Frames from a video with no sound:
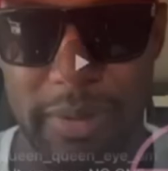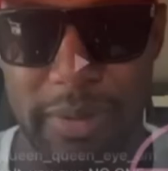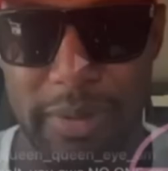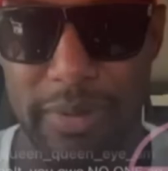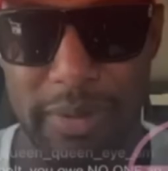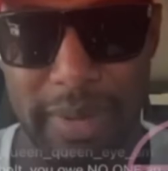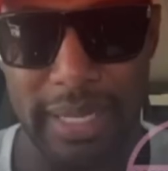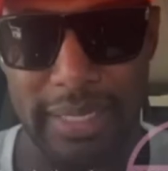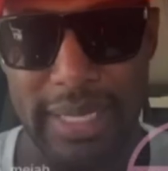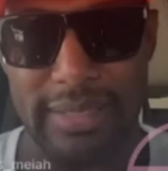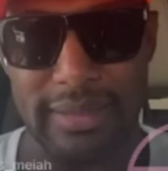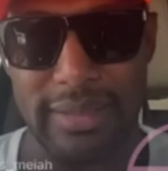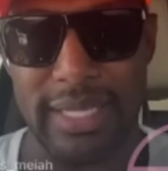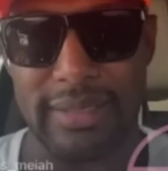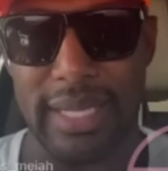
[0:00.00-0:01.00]
Just with my
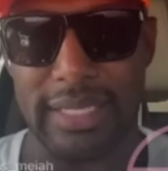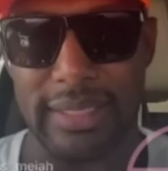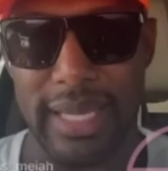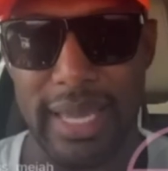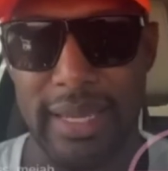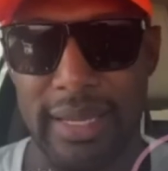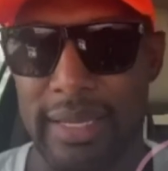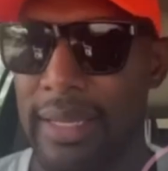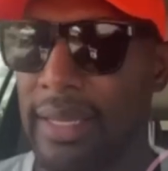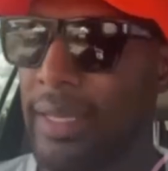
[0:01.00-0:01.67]
kids and things like that.